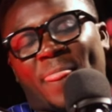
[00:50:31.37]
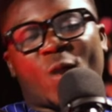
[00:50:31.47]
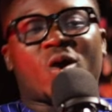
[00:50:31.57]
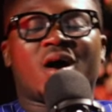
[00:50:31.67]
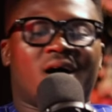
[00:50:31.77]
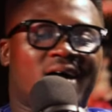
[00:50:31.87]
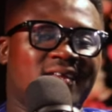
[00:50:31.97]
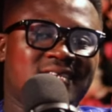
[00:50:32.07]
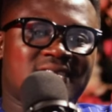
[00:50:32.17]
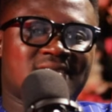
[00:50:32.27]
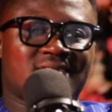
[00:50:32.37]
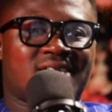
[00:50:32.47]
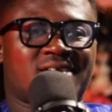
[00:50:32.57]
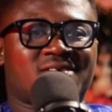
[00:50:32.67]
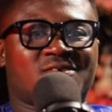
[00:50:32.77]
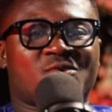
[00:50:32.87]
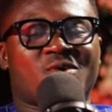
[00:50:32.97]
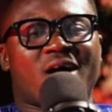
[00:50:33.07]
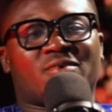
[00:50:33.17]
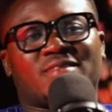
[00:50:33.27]
your card and go
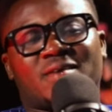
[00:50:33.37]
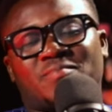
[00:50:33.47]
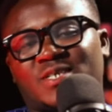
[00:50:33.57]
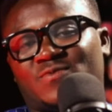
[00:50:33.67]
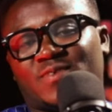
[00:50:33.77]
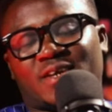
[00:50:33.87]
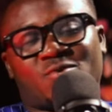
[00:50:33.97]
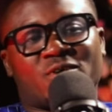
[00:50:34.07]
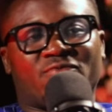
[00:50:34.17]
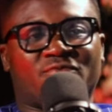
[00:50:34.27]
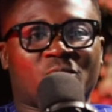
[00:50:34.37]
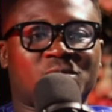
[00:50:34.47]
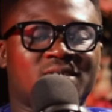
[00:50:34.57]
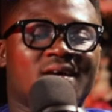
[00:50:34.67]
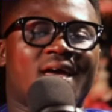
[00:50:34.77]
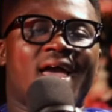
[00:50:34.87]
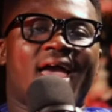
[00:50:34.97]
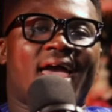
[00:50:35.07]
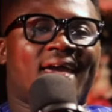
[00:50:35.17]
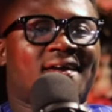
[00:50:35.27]
out there peacefully and go and vote
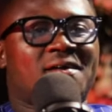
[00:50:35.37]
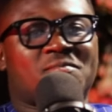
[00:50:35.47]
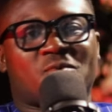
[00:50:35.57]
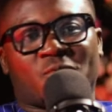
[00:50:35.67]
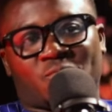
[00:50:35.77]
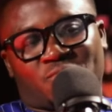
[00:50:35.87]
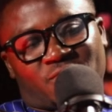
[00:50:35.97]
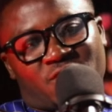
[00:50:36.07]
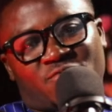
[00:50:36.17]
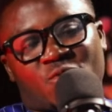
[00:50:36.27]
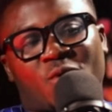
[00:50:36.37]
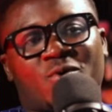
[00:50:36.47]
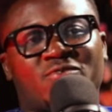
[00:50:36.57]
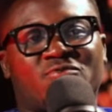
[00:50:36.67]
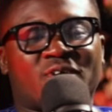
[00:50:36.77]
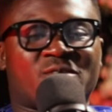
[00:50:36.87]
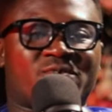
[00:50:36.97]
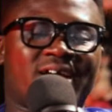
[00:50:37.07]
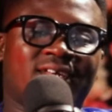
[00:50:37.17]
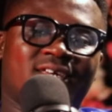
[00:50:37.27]
and come home. If you are going for a
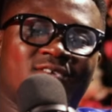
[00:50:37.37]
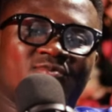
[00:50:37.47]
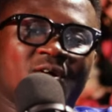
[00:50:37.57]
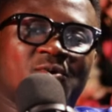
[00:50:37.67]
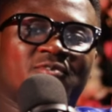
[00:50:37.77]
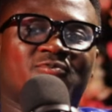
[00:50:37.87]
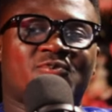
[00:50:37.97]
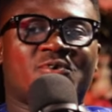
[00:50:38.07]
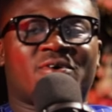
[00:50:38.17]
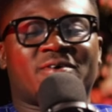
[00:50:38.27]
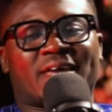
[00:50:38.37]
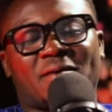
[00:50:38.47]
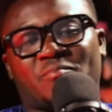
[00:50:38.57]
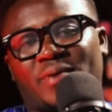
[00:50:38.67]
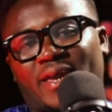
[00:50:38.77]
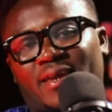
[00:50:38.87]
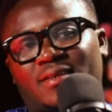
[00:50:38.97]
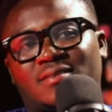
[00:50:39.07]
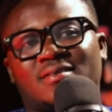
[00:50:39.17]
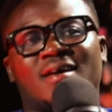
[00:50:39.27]
rally, if you are going for a
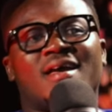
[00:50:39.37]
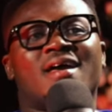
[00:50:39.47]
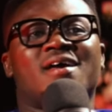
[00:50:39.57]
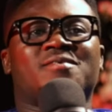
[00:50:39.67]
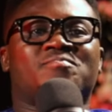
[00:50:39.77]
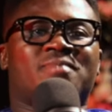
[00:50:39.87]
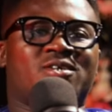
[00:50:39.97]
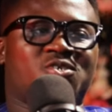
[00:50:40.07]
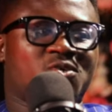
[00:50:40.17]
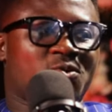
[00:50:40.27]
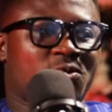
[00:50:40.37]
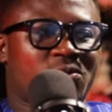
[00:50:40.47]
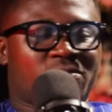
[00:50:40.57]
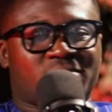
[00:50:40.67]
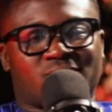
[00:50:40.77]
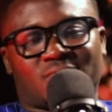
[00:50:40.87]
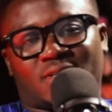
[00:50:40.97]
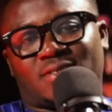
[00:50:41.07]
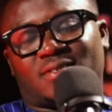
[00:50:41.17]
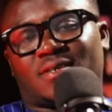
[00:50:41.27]
campaign, make sure
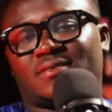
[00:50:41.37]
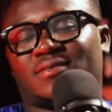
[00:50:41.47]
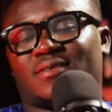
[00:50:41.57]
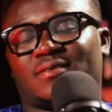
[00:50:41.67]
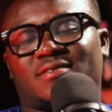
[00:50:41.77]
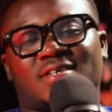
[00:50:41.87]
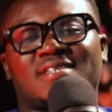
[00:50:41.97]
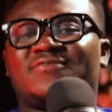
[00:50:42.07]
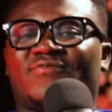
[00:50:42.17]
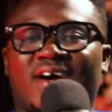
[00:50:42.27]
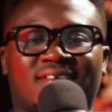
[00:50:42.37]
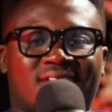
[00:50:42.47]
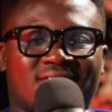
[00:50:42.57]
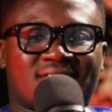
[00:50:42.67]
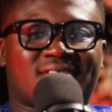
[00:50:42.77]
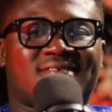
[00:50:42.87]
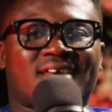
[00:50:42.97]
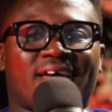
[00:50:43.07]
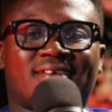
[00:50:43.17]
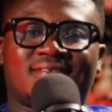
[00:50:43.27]
it's it's it's it's fun, it
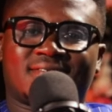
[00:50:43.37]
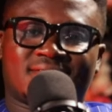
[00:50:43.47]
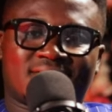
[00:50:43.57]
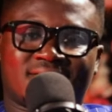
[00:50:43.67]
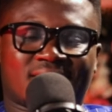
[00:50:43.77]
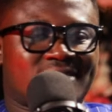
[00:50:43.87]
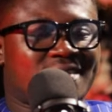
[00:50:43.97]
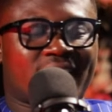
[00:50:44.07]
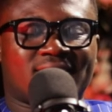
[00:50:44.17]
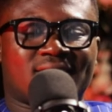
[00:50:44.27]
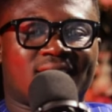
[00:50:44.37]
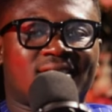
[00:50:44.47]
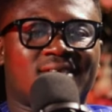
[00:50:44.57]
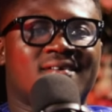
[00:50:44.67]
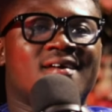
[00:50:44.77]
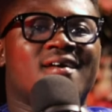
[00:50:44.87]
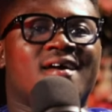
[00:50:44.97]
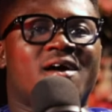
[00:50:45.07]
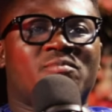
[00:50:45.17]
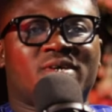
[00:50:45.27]
excites, it's exciting.
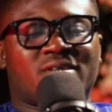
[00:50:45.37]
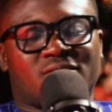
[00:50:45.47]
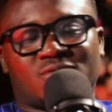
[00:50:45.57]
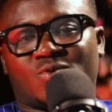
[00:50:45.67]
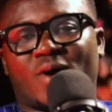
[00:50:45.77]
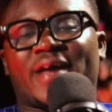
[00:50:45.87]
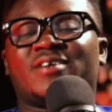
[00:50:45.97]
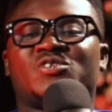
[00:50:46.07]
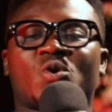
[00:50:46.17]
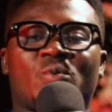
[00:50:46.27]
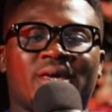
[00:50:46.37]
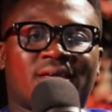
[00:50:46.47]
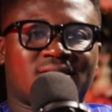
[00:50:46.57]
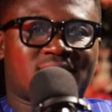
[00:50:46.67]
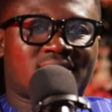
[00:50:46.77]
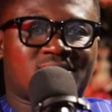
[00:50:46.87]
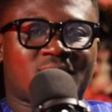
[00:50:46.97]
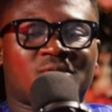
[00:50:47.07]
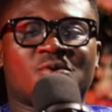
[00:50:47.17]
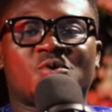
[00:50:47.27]
I mean, you are enjoying it. You
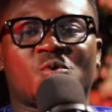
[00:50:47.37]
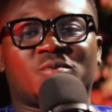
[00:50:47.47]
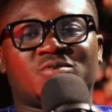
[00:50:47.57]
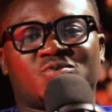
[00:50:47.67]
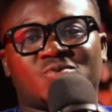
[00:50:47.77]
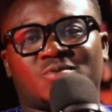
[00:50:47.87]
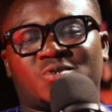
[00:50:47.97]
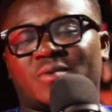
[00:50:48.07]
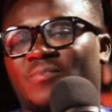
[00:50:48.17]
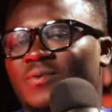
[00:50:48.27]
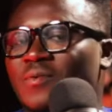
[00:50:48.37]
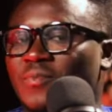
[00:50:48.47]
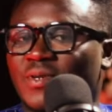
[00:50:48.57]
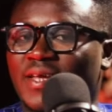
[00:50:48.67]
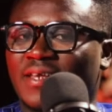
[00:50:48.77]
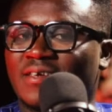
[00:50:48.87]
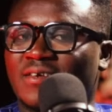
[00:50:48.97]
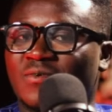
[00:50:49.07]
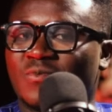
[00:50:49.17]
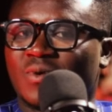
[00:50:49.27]
are not going to trample upon
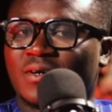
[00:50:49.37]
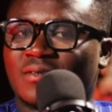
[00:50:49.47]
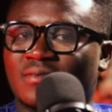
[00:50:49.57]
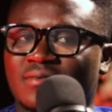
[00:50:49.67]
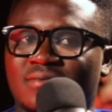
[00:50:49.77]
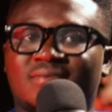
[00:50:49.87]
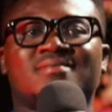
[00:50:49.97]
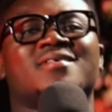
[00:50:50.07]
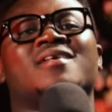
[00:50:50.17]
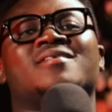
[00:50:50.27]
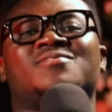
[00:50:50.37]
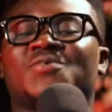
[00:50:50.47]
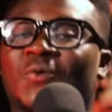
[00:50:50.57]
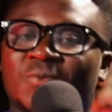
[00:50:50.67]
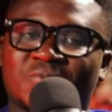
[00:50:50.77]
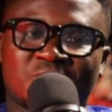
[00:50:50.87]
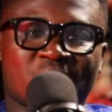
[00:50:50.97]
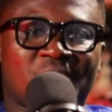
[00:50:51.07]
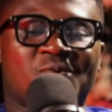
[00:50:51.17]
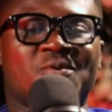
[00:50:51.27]
anyone's toes.
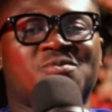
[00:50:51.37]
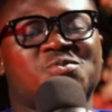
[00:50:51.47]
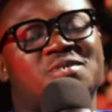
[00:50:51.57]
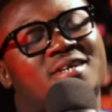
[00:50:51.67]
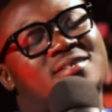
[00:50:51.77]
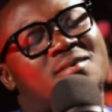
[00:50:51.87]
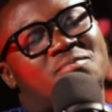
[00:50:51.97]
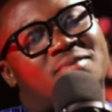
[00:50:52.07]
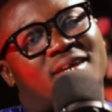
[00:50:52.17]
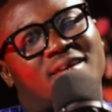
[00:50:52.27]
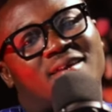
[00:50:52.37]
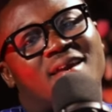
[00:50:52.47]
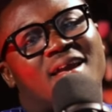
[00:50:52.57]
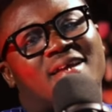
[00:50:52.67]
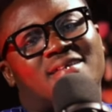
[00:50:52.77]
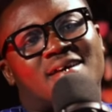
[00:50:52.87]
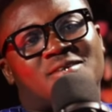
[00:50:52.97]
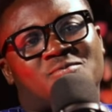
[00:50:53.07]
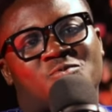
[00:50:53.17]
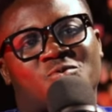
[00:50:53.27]
You are not going to say something
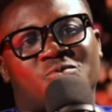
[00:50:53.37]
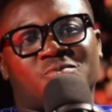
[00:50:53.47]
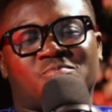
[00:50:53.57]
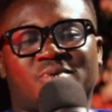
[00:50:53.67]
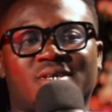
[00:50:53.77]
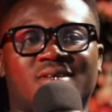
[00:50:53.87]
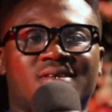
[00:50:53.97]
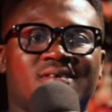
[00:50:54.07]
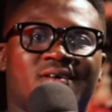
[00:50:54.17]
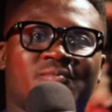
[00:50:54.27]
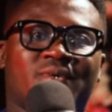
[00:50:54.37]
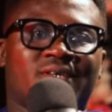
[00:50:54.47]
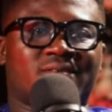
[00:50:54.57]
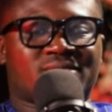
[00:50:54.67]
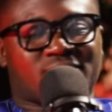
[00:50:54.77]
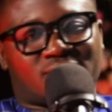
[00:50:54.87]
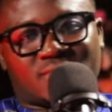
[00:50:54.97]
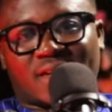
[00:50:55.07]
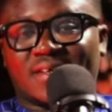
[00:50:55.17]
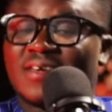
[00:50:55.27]
that will be, I mean,
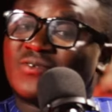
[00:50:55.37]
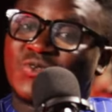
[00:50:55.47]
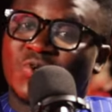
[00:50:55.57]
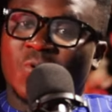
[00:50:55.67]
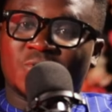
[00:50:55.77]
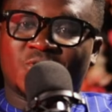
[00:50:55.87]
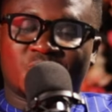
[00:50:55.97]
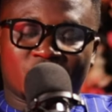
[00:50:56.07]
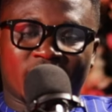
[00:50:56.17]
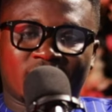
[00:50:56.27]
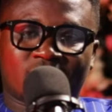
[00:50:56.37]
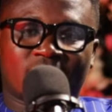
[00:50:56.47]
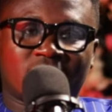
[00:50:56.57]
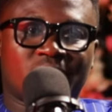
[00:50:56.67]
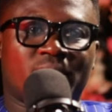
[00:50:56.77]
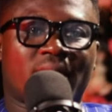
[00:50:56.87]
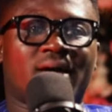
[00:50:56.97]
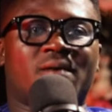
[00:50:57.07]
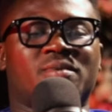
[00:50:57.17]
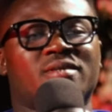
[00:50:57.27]
an insult to anybody. But,
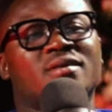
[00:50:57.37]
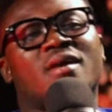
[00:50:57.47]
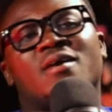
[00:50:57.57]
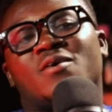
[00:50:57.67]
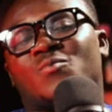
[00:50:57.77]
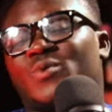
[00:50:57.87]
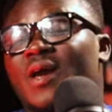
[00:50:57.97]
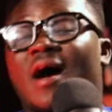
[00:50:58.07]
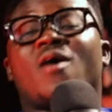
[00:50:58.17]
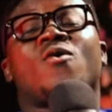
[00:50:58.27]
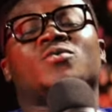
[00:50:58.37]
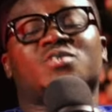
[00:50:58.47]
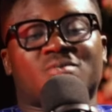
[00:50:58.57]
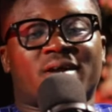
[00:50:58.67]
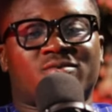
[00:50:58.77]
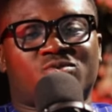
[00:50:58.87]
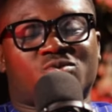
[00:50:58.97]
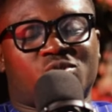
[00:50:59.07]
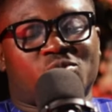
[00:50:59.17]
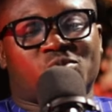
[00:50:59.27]
I mean, we are all trying to
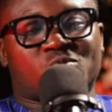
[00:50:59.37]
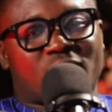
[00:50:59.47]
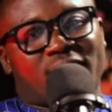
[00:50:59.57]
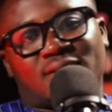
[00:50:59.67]
choose one